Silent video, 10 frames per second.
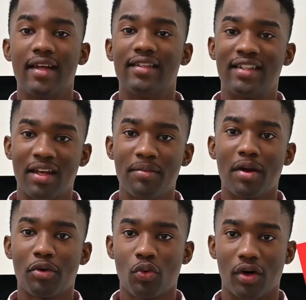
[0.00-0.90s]
Tip
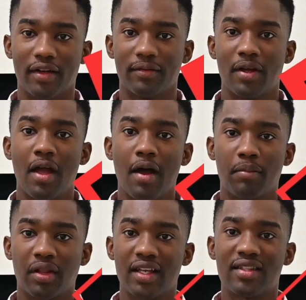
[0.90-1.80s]
number 1,
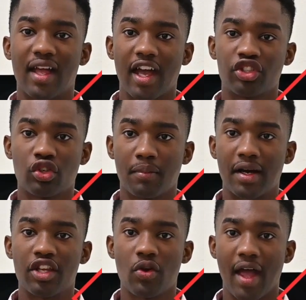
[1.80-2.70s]
place the extra money
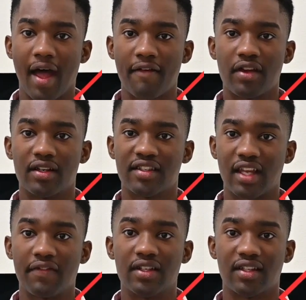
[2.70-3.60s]
you have in a
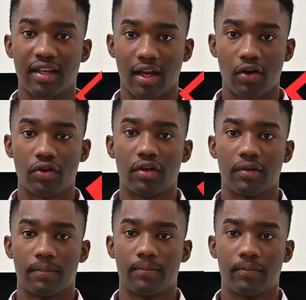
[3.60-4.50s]
savings account.
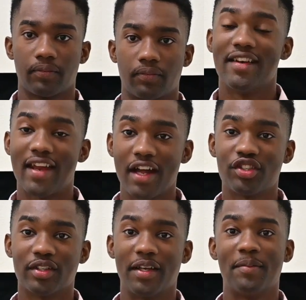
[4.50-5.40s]

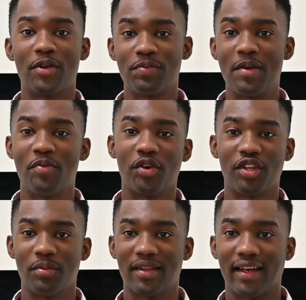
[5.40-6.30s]
Naturally, most people
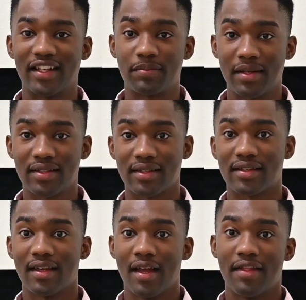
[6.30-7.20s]
accumulate expenses
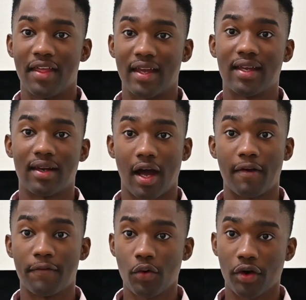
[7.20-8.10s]
they cannot
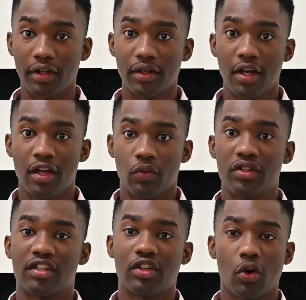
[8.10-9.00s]
avoid, which
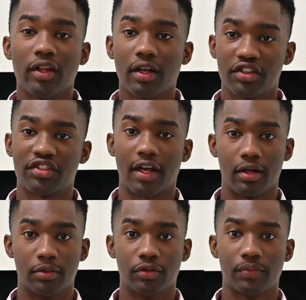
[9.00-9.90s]
is totally
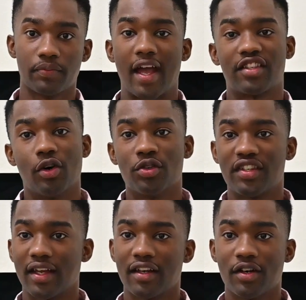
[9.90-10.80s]
understandable. As the old
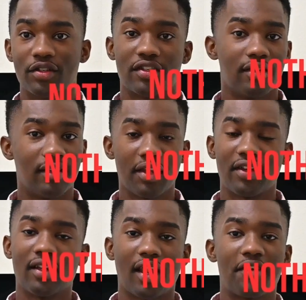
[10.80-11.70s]
saying goes, nothing
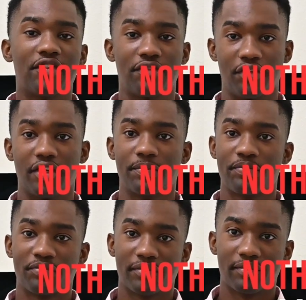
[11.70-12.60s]
in life is free.
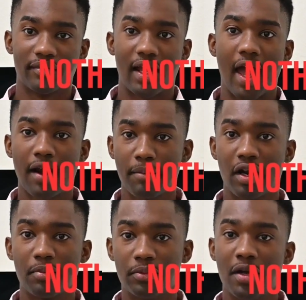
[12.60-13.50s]
At a
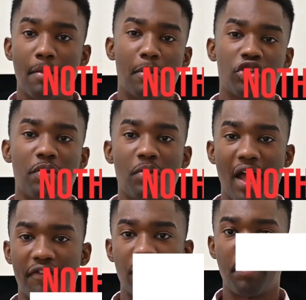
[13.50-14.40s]
minimum, most people
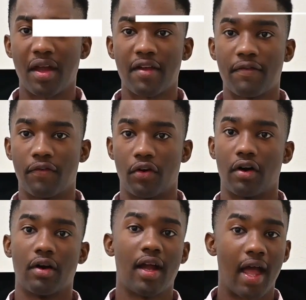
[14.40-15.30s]
have to pay for
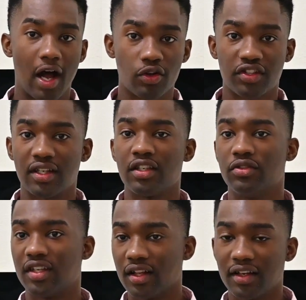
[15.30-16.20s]
housing,
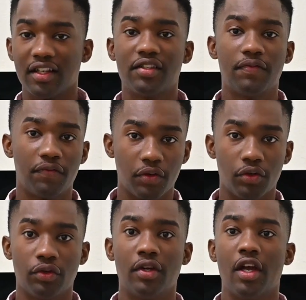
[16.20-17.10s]
utilities,
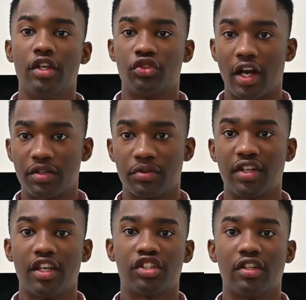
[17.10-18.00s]
food,
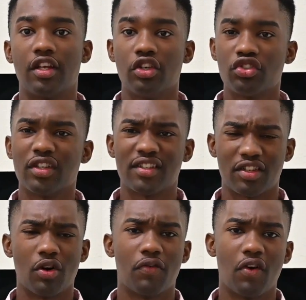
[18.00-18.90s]
transportation, and usually a
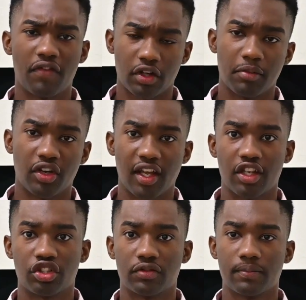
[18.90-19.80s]
cell phone for
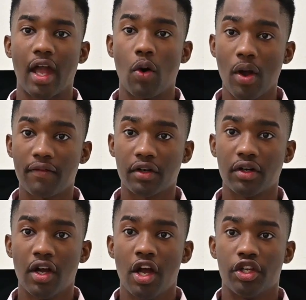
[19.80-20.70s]
communication. However,
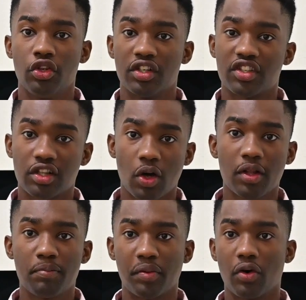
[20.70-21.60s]
you can slowly
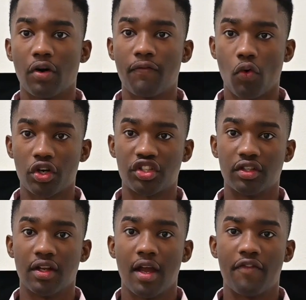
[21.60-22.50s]
build a
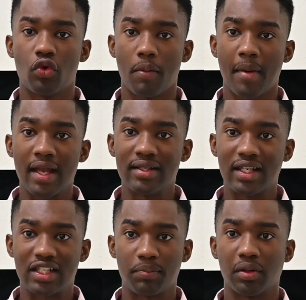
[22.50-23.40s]
fortune if you remain
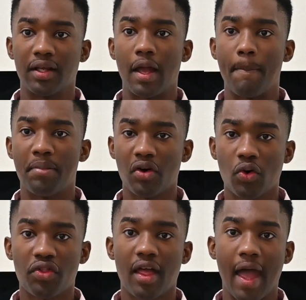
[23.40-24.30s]
disciplined and
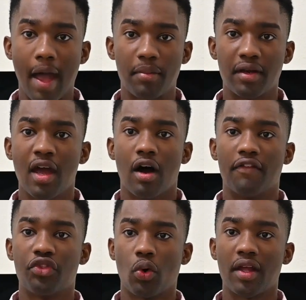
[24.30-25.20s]
build the habit of
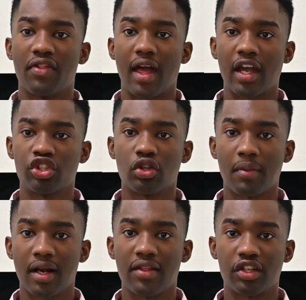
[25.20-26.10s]
throwing the extra
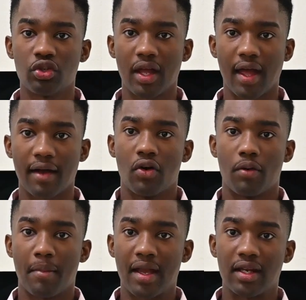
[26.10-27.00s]
money that you have
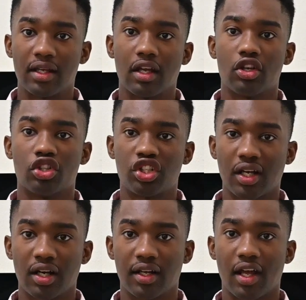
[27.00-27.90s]
remaining in your
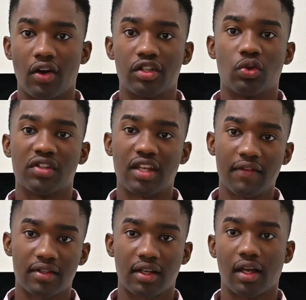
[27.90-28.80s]
checking account into a
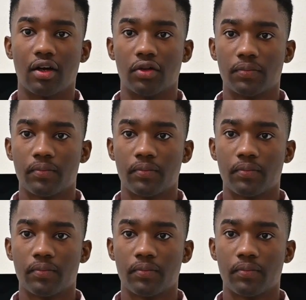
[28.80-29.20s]
savings account.